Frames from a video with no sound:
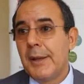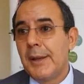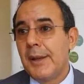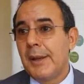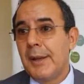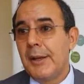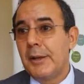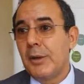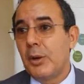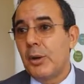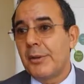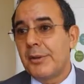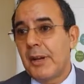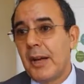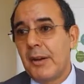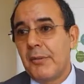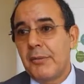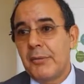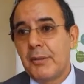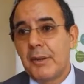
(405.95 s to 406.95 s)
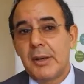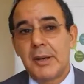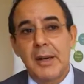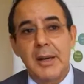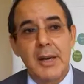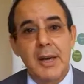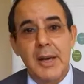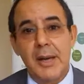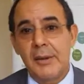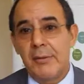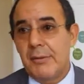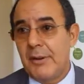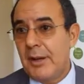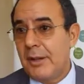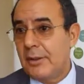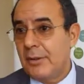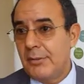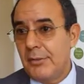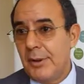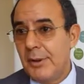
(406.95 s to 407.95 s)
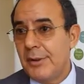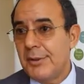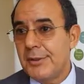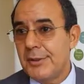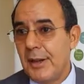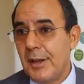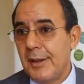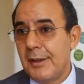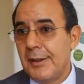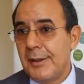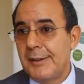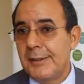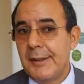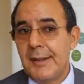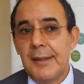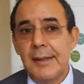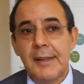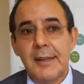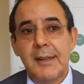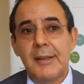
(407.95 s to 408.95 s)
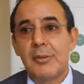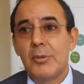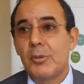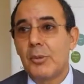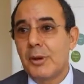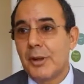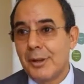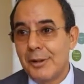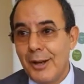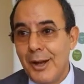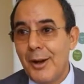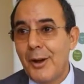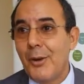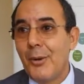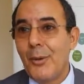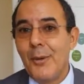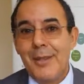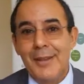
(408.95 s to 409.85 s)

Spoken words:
in North Africa and vice versa. And I think as we are now